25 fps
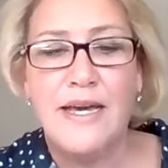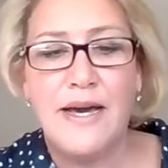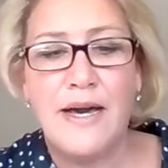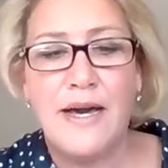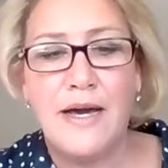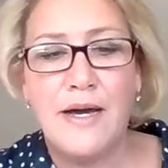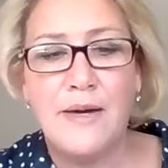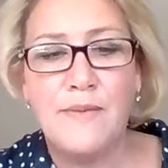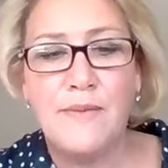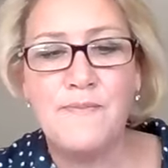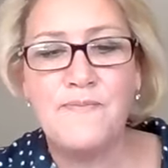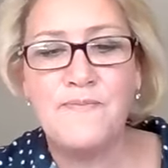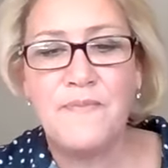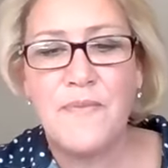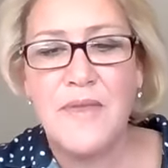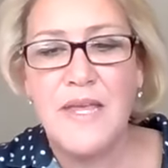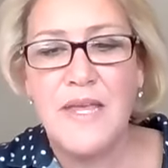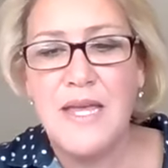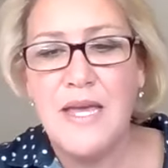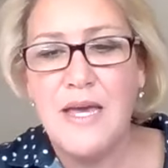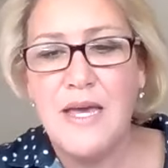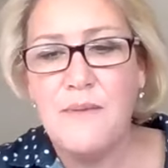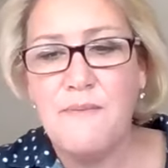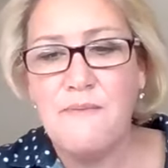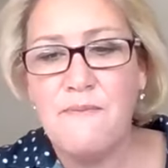Um,
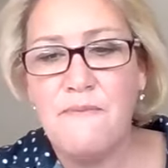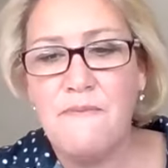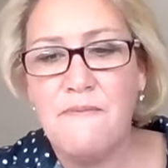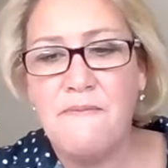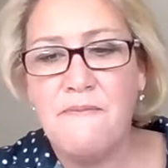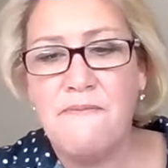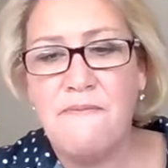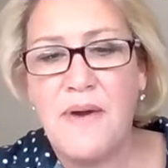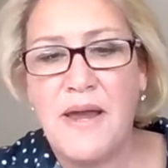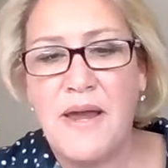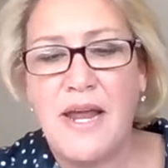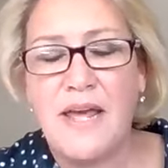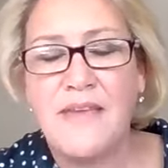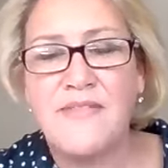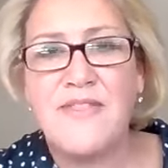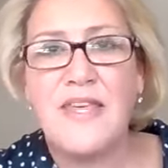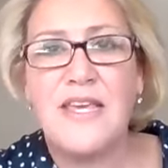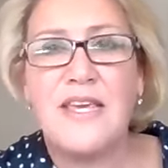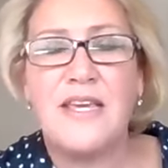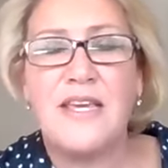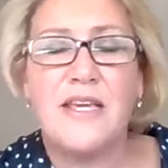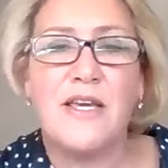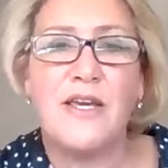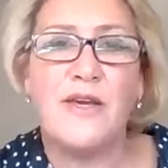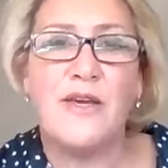but I
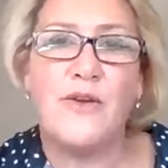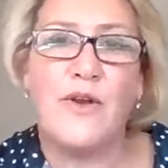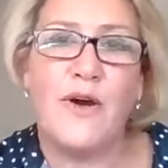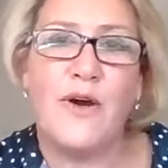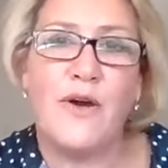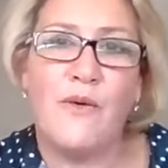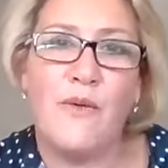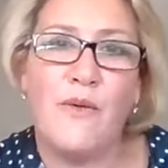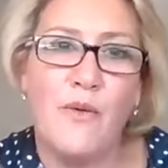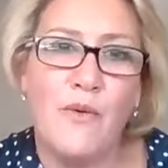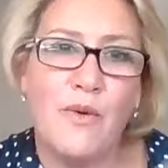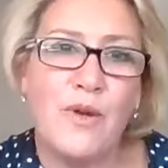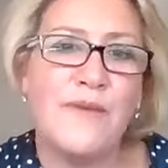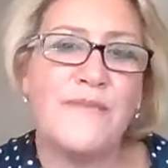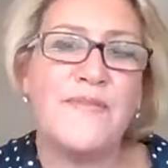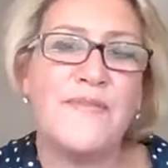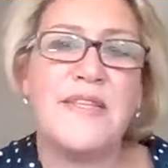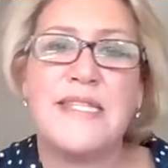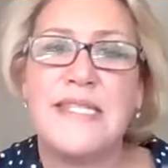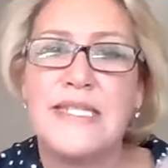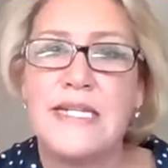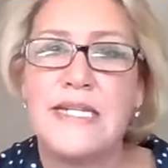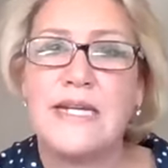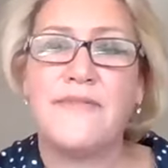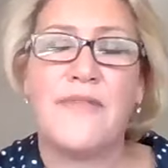think, you know, all of
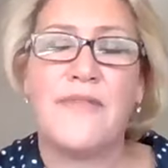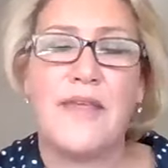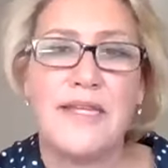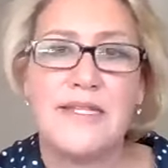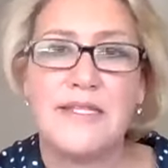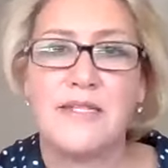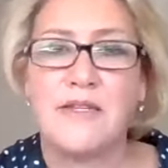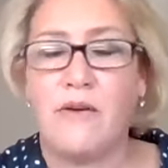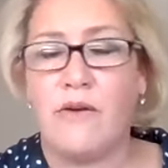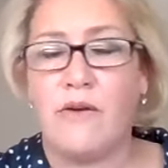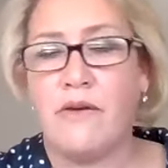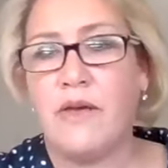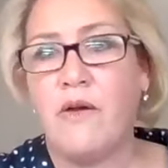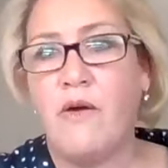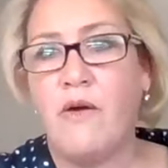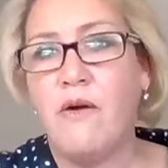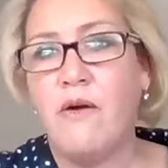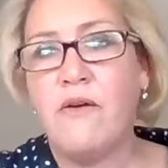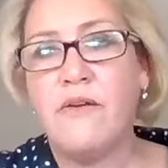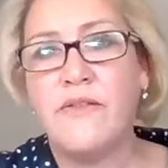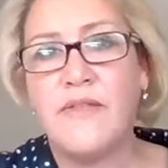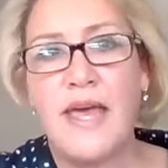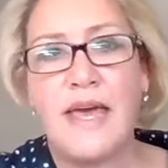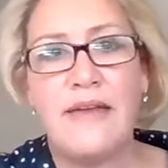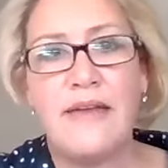this stuff that's going
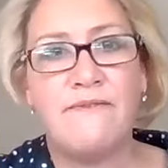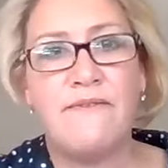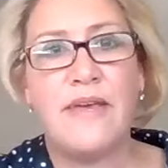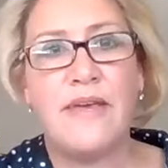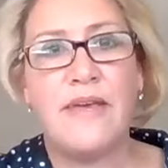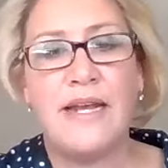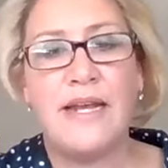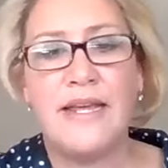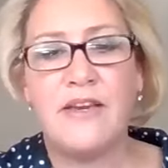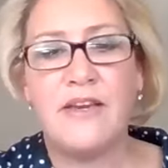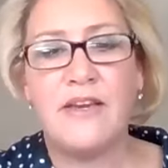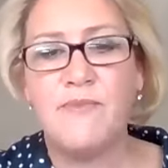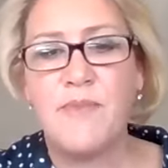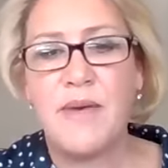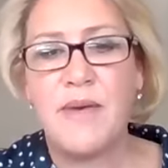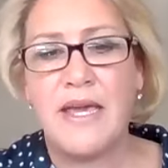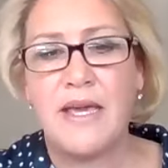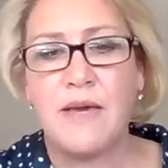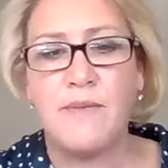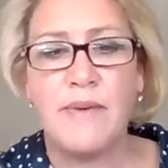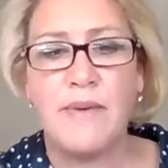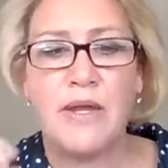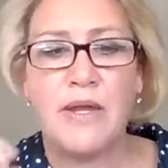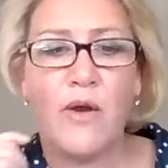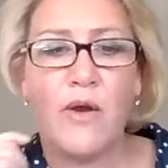on, that feeling of
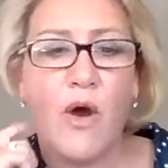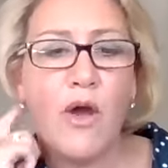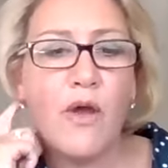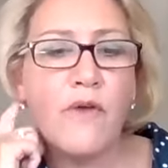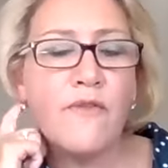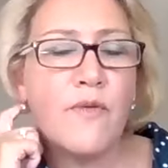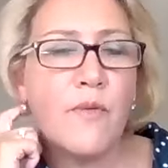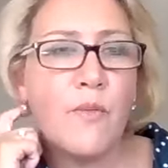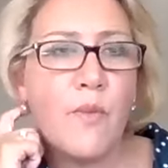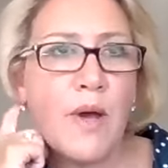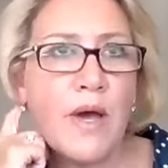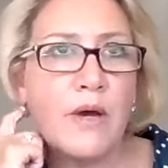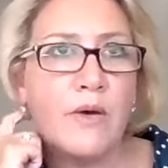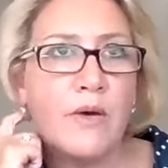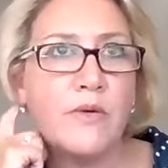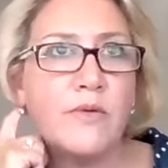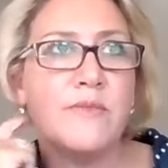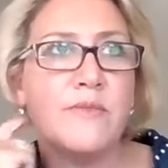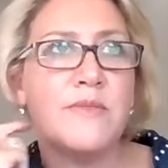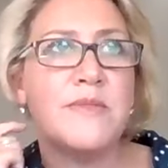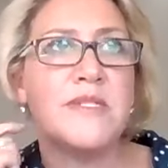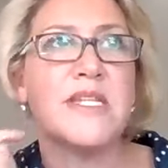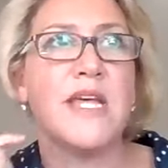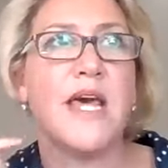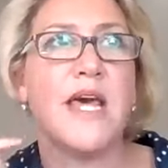being a bit
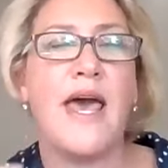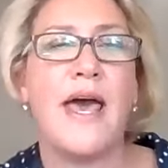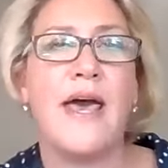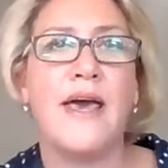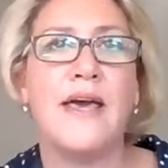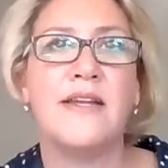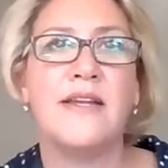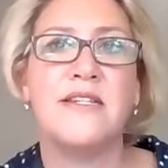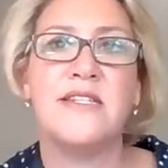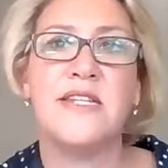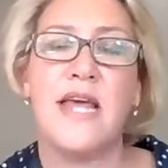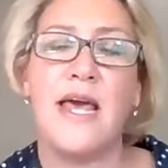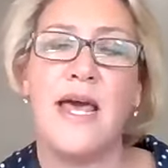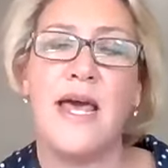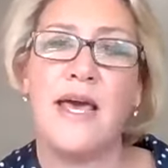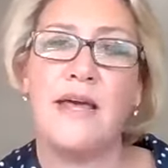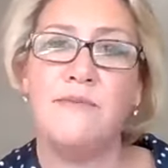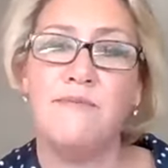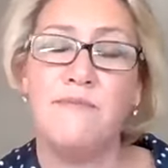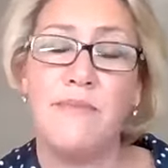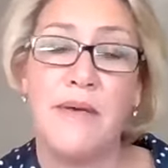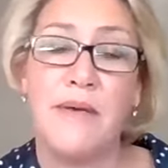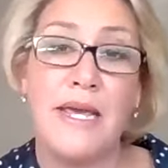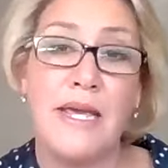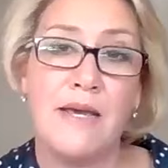overwhelmed and,
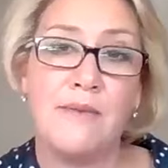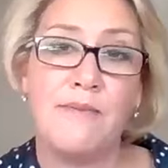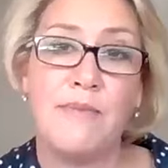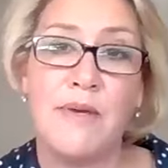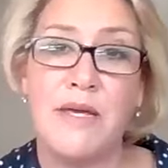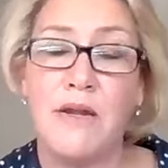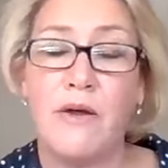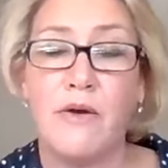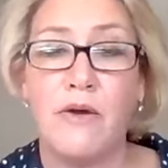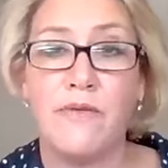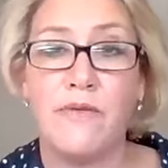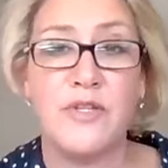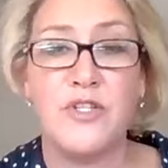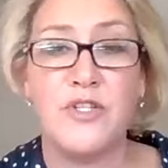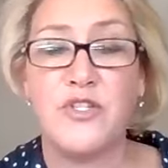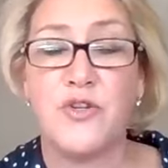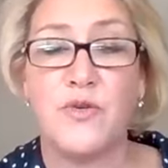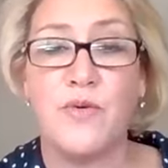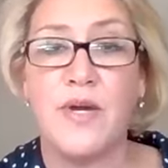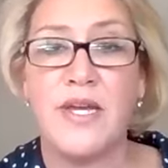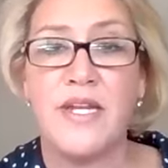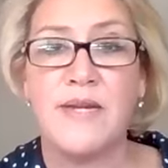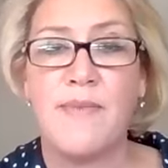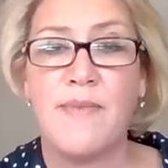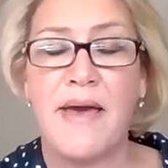and being a bit
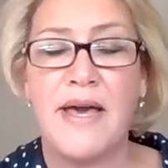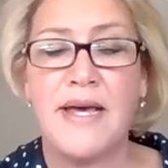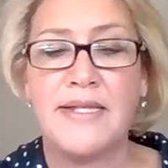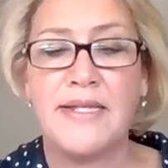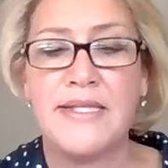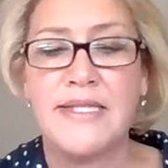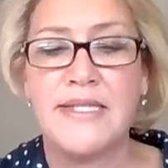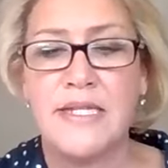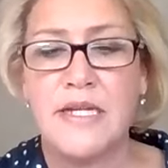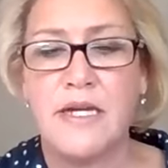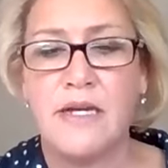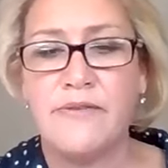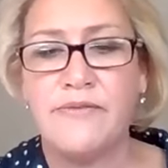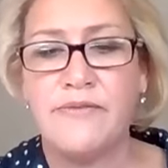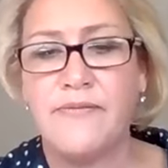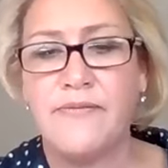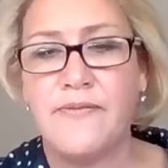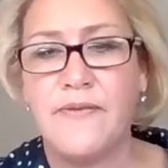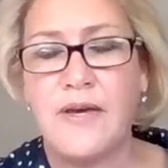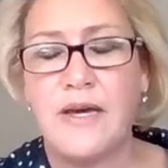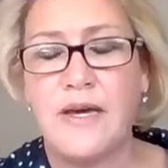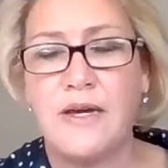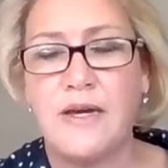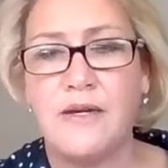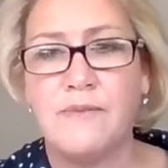overjoyed about stuff
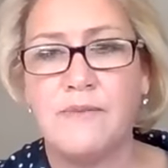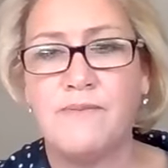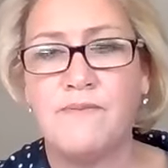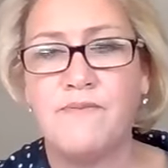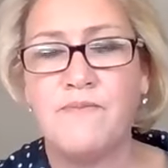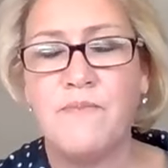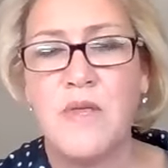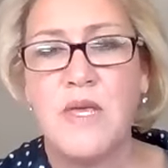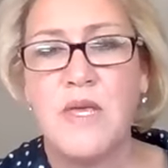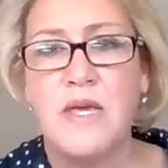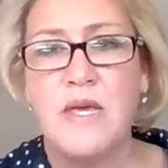um,